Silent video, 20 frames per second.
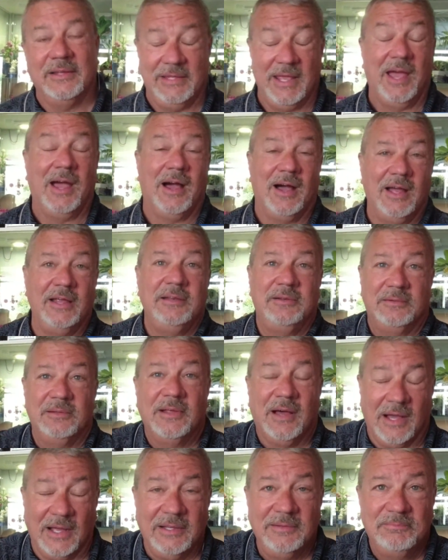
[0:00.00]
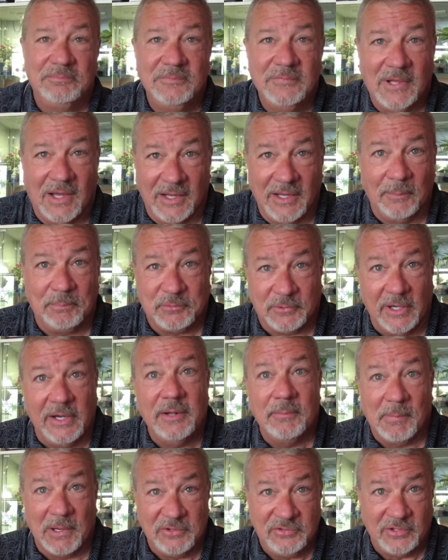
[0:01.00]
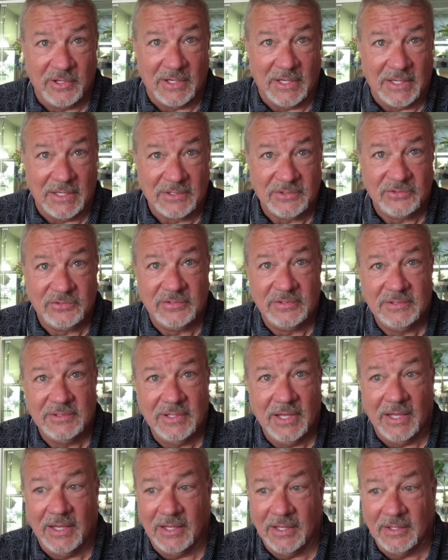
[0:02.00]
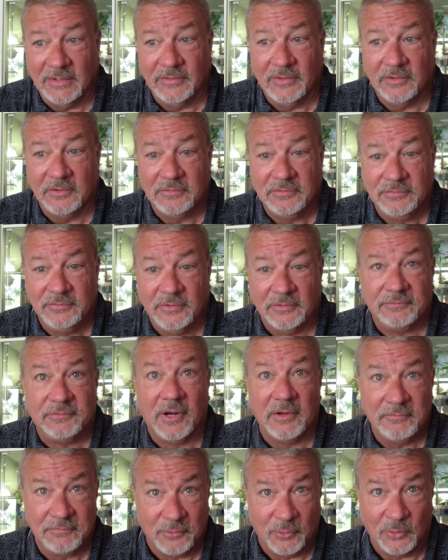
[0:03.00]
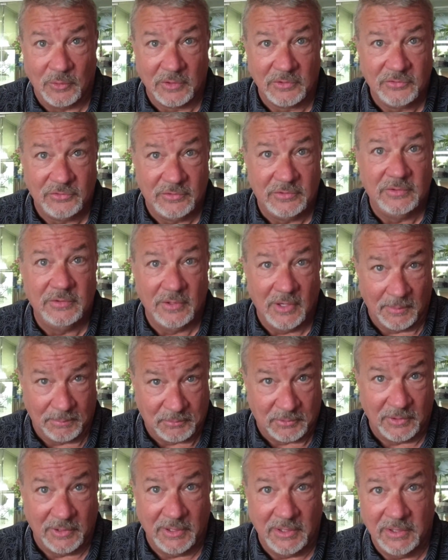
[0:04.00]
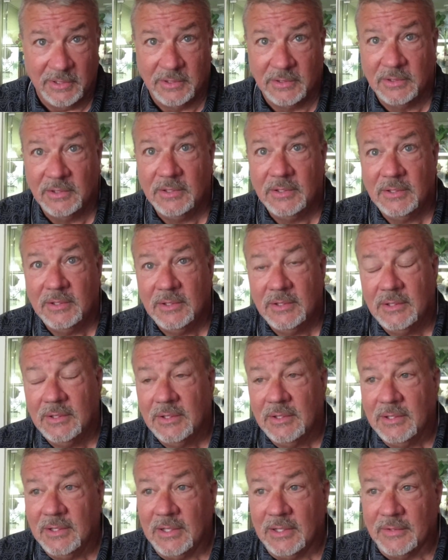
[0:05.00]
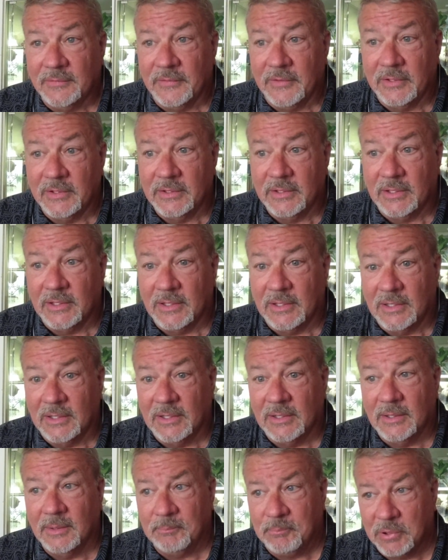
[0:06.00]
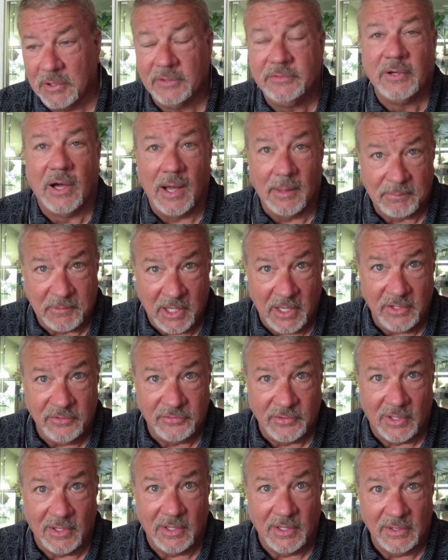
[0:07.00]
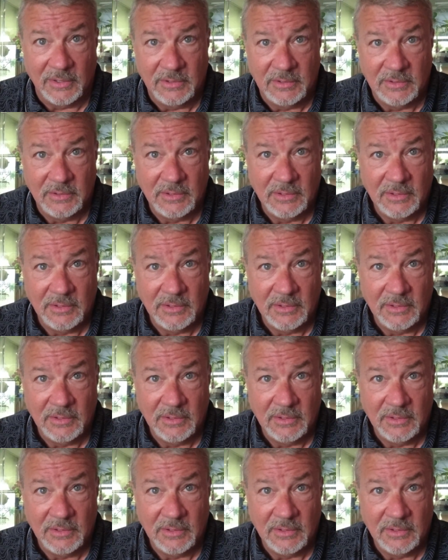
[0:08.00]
yeah, I upgraded my shocks and the front forks upgrade. And then put a top case on.